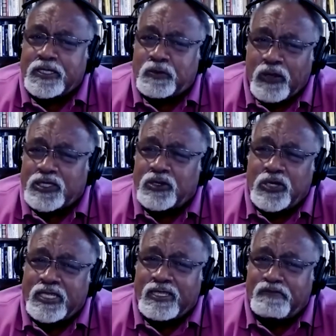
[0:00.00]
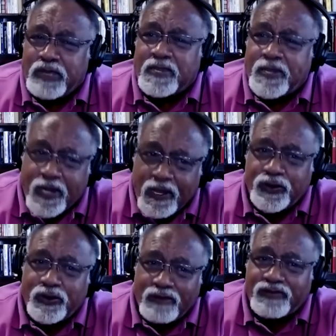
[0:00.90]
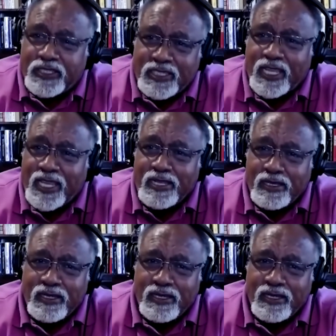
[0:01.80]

person who could end up being governor of the state?